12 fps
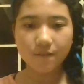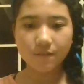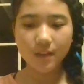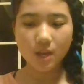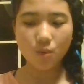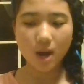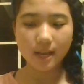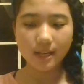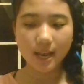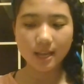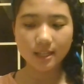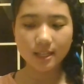VY
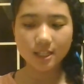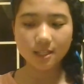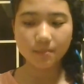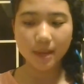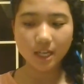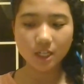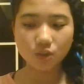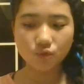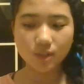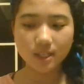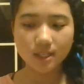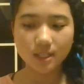Canis
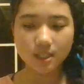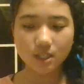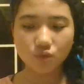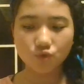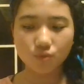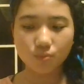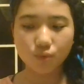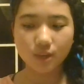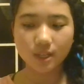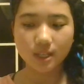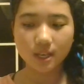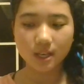Majoris is
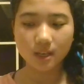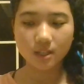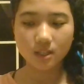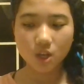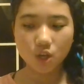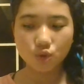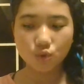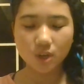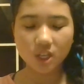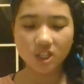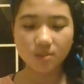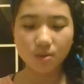predicted to
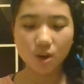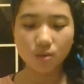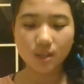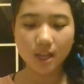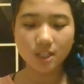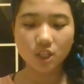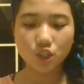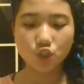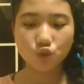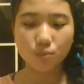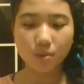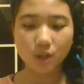explode as a
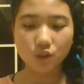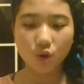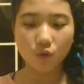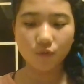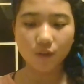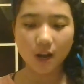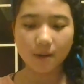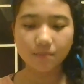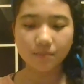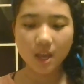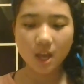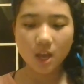
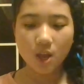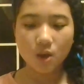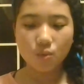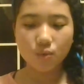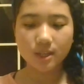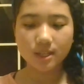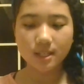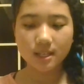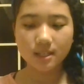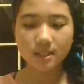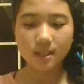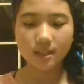supernova
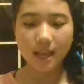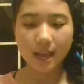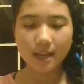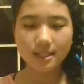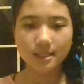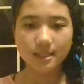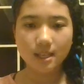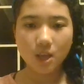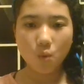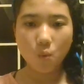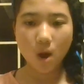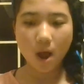within the next
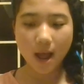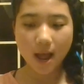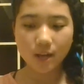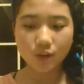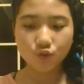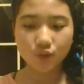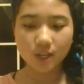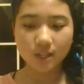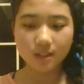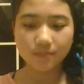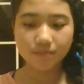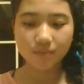
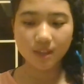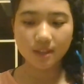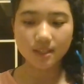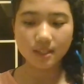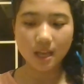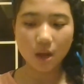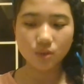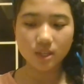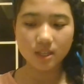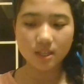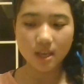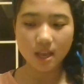
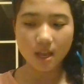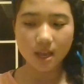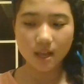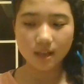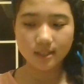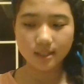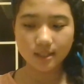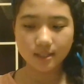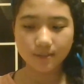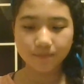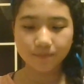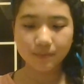100,000 years.